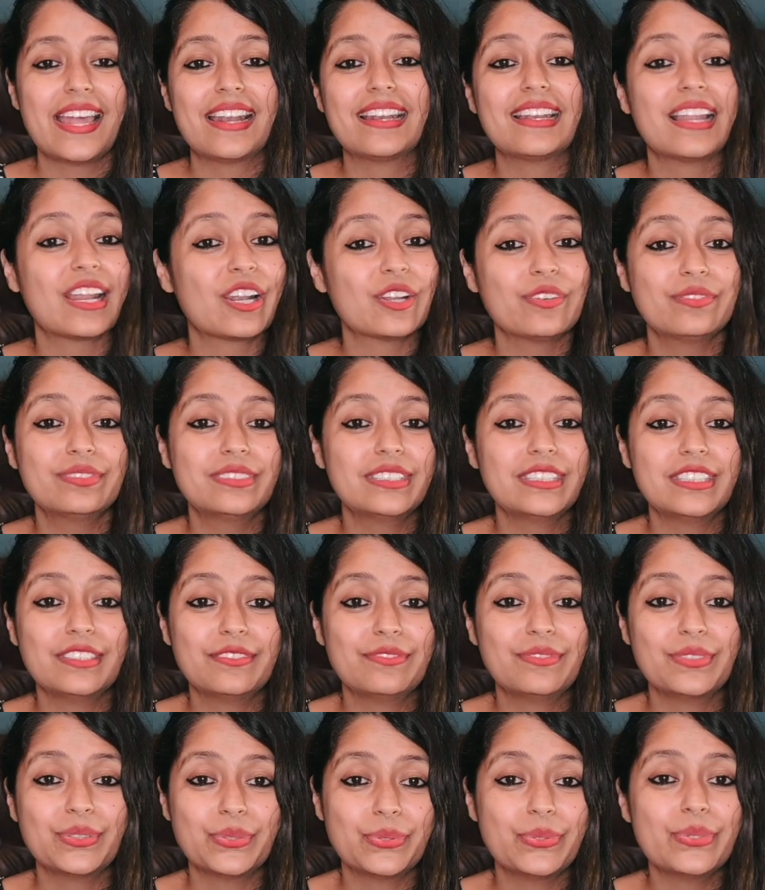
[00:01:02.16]
None of the
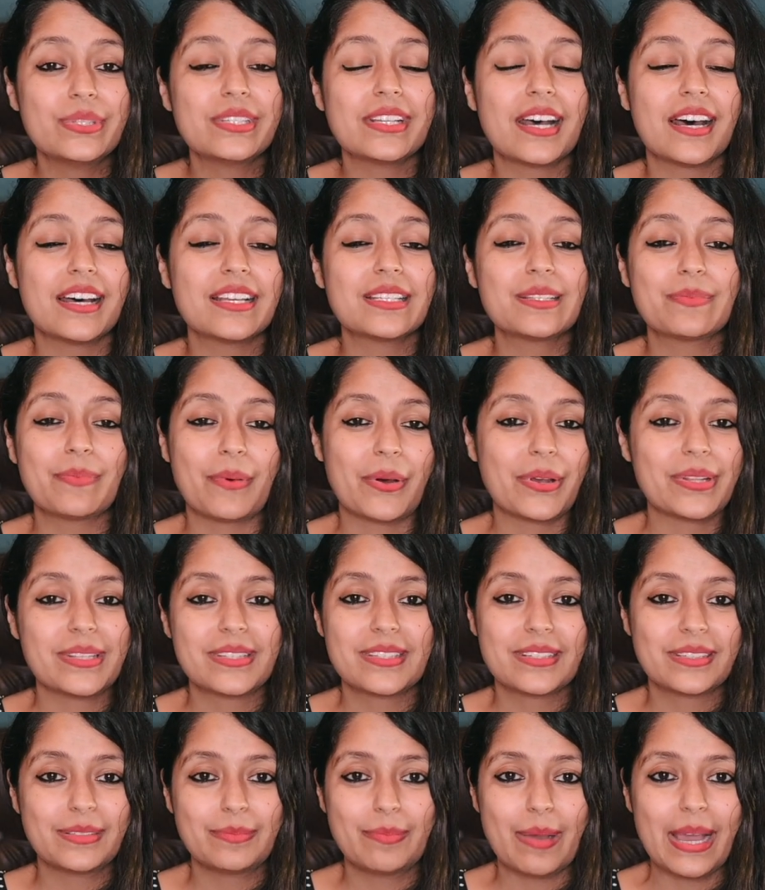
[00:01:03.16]
reviews are
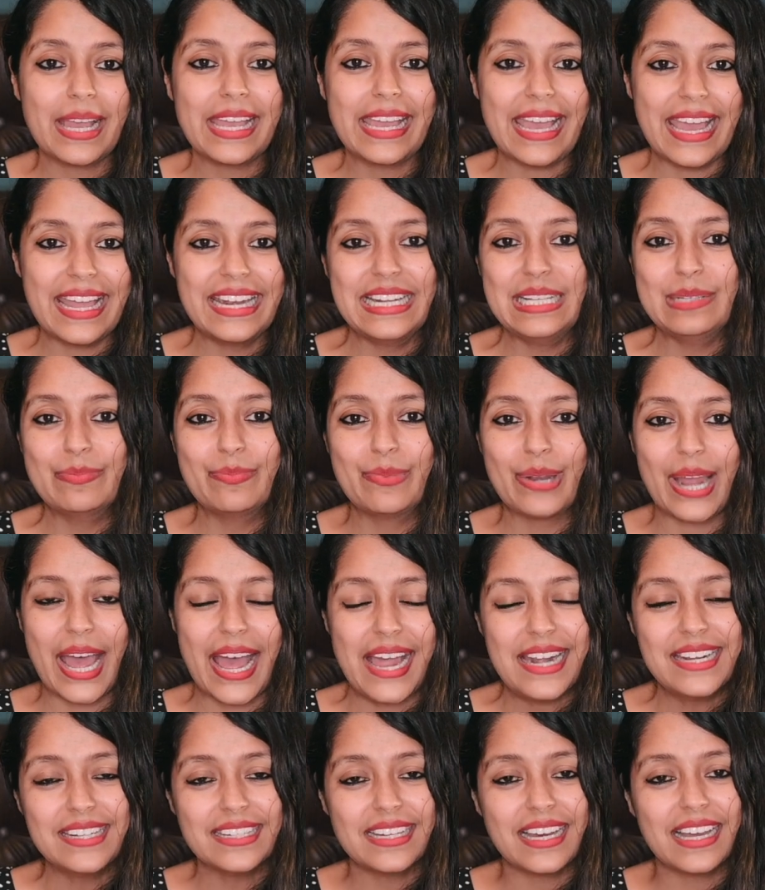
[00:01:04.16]
sponsored by any
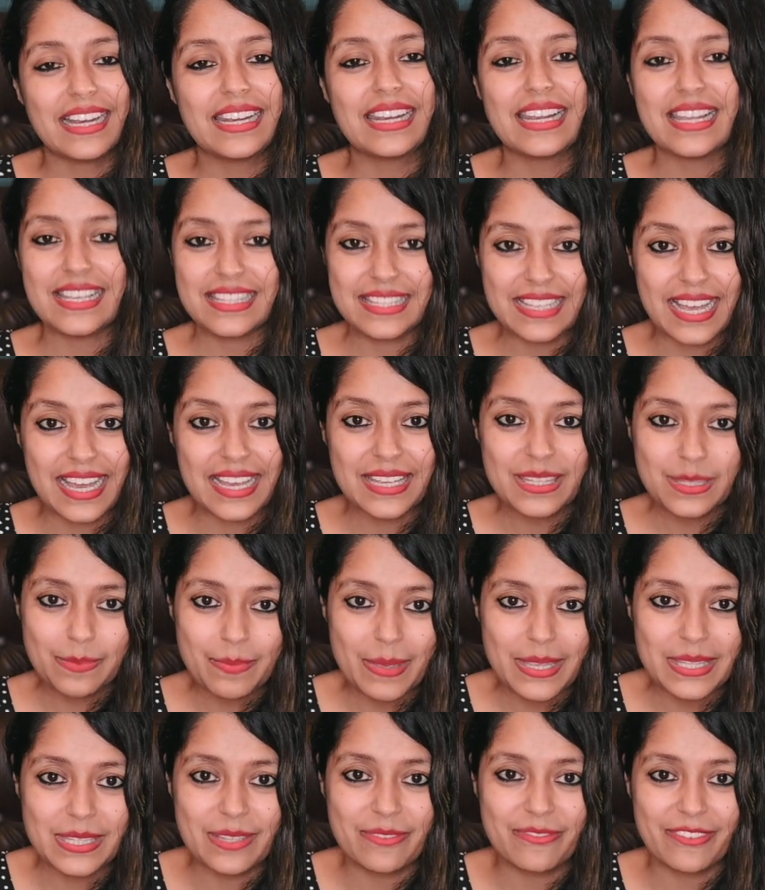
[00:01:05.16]
brand unless I
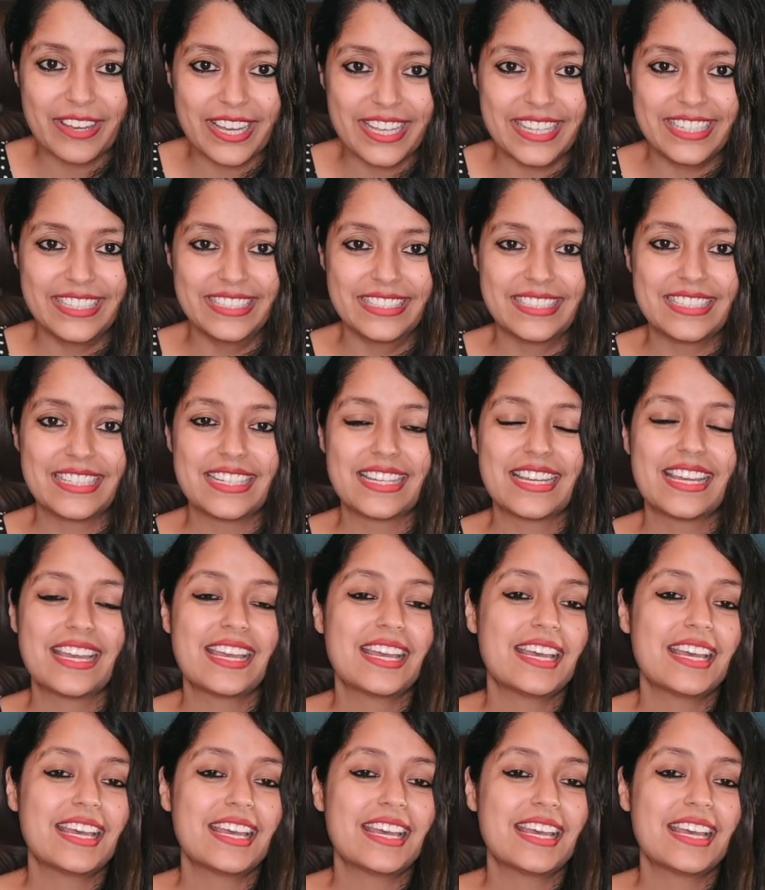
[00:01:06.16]
specify it.